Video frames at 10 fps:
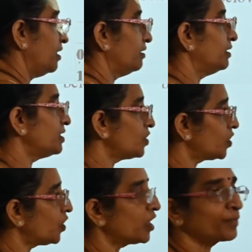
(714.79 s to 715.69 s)
These are
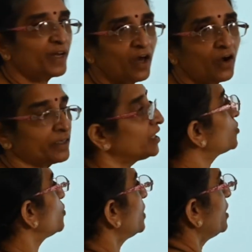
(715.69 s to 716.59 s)
not belonging
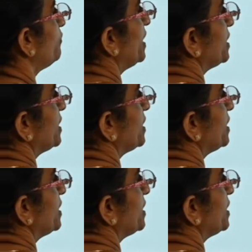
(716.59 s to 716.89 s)
to the given